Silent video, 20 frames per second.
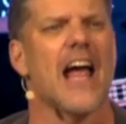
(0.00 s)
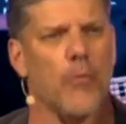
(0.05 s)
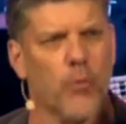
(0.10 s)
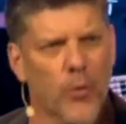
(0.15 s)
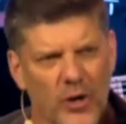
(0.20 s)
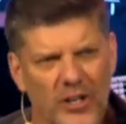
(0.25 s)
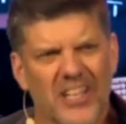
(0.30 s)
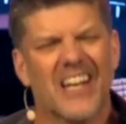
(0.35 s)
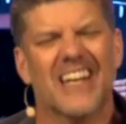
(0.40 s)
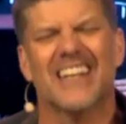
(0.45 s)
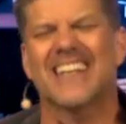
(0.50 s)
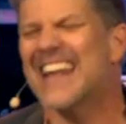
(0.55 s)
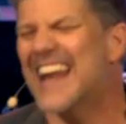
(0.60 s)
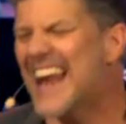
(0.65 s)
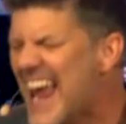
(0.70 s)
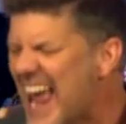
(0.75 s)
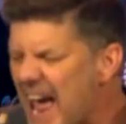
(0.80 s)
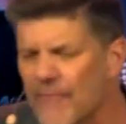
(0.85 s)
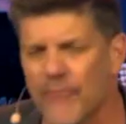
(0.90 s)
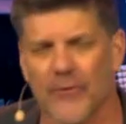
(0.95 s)
and we're going to get
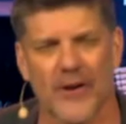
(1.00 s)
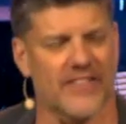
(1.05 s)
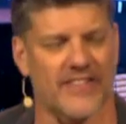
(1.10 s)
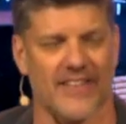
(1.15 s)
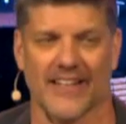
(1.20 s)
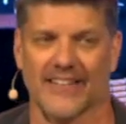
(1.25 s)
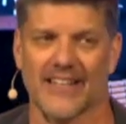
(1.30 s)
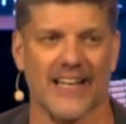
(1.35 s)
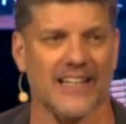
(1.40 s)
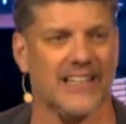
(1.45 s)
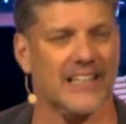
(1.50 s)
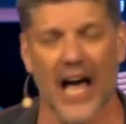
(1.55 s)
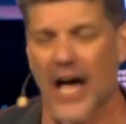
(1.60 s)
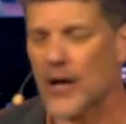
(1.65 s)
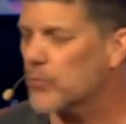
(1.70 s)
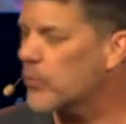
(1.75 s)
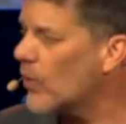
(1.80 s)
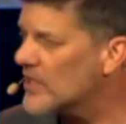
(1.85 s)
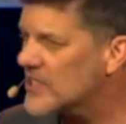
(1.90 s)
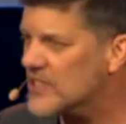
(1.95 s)
everything that
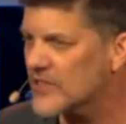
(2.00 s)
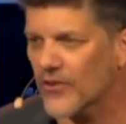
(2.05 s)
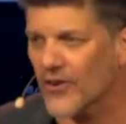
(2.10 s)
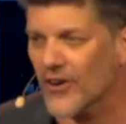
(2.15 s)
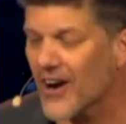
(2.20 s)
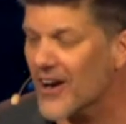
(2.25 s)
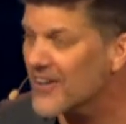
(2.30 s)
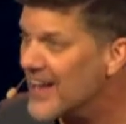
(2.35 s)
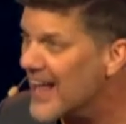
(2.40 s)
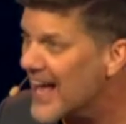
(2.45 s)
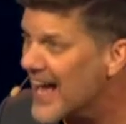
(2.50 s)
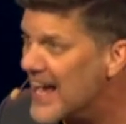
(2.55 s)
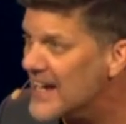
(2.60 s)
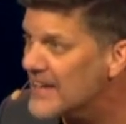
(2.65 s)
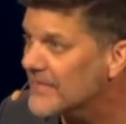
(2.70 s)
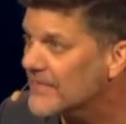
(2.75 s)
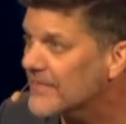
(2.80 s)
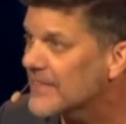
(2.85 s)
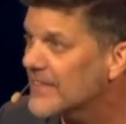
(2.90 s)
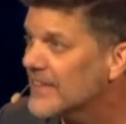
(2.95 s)
God wants for our
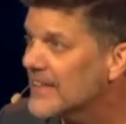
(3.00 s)
life.